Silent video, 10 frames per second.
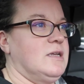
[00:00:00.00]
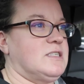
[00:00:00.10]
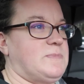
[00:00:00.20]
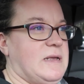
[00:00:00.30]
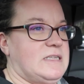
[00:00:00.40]

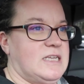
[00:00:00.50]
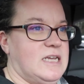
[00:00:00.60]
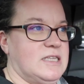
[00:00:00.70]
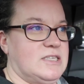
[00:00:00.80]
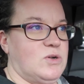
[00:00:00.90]
spacing
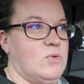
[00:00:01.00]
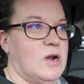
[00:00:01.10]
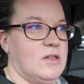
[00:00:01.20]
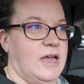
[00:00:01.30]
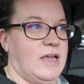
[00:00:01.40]
in the
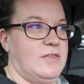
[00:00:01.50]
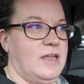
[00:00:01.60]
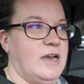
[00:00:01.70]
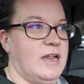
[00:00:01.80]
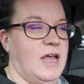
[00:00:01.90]
store. Like, they
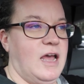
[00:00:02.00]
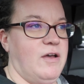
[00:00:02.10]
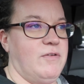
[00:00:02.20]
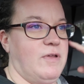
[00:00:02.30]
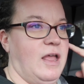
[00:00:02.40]
didn't
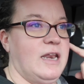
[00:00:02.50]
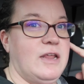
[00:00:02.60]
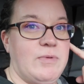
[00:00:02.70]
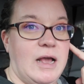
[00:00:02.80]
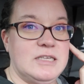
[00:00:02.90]
have
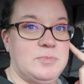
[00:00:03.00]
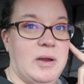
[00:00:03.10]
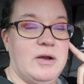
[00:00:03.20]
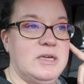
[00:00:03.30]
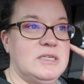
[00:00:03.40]
any
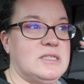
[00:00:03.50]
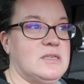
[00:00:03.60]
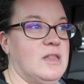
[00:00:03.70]
raspberries.